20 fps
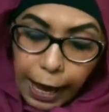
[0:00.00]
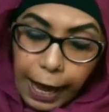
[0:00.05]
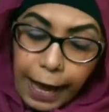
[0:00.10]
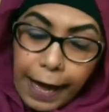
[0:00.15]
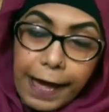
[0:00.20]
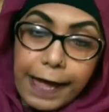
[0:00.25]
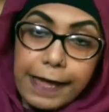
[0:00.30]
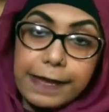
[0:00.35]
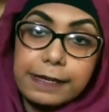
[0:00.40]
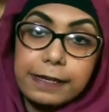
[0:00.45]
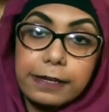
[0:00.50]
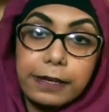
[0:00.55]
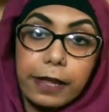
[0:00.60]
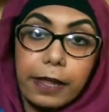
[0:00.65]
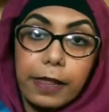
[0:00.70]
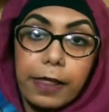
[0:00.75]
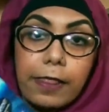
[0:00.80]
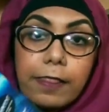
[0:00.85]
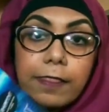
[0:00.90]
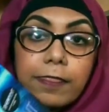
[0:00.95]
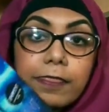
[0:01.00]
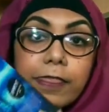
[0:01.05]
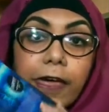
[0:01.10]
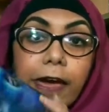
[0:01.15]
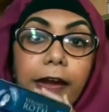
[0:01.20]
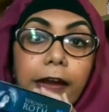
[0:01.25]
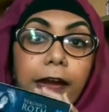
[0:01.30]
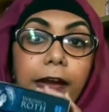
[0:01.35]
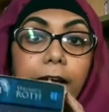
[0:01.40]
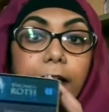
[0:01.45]
And
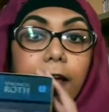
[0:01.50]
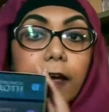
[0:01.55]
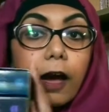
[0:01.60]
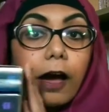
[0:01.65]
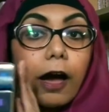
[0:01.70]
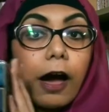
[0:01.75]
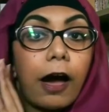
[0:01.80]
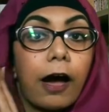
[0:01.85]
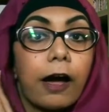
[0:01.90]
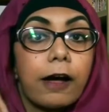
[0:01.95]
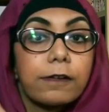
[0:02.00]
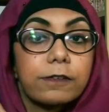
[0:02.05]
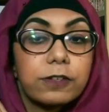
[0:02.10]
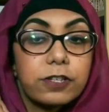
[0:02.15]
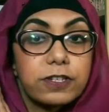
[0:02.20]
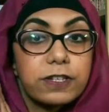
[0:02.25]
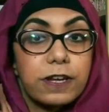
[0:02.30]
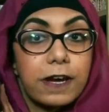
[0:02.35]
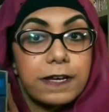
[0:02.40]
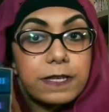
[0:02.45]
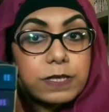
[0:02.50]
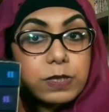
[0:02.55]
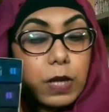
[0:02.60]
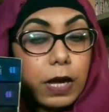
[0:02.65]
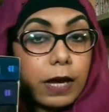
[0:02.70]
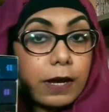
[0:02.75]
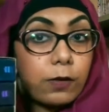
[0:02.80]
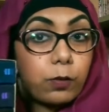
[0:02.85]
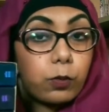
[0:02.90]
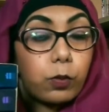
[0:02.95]
they are just as
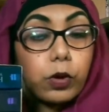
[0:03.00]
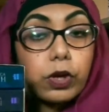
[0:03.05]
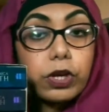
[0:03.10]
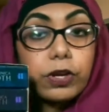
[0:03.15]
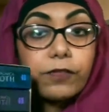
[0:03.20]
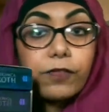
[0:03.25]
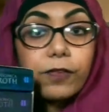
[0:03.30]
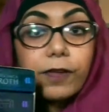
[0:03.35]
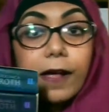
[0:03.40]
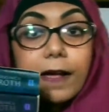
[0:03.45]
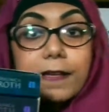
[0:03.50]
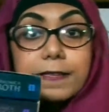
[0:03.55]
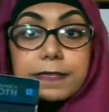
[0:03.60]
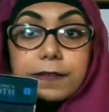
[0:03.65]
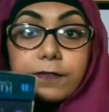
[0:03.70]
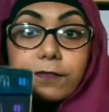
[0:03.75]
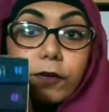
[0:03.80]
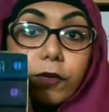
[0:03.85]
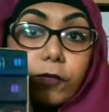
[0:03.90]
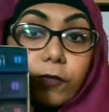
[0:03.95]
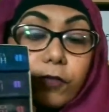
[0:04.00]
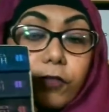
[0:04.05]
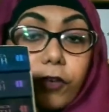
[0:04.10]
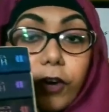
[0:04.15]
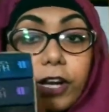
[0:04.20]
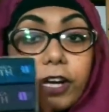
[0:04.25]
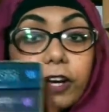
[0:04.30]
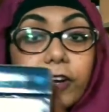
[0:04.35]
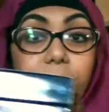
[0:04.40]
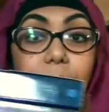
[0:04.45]
wonderful as the film.
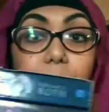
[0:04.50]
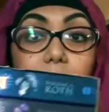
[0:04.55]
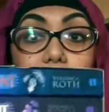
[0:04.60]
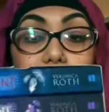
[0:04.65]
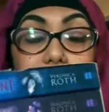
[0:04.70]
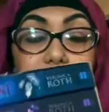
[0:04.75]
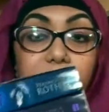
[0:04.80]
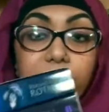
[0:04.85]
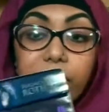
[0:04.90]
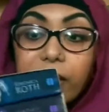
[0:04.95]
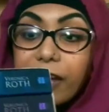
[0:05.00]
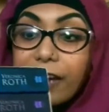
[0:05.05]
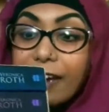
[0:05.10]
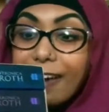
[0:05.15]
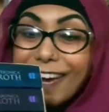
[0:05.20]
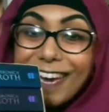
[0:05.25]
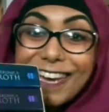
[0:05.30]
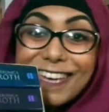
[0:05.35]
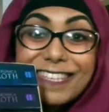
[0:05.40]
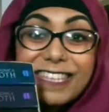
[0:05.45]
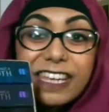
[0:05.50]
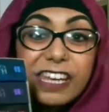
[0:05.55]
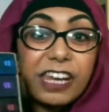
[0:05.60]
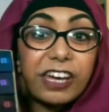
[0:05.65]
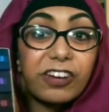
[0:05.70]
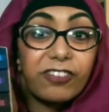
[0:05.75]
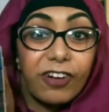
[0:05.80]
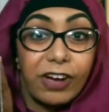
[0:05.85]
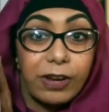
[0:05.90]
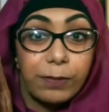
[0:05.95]
Veronica Roth is an
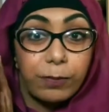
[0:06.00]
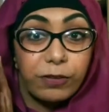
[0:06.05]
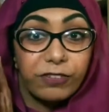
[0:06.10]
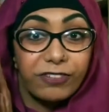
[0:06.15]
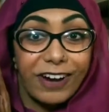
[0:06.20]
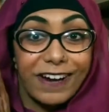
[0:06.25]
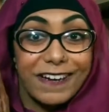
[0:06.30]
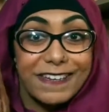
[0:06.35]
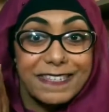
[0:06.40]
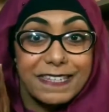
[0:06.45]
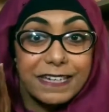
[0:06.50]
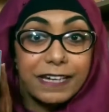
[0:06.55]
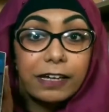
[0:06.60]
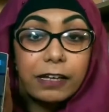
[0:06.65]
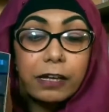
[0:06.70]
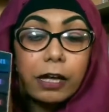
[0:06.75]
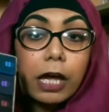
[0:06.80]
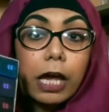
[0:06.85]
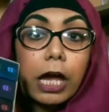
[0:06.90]
incredible writer.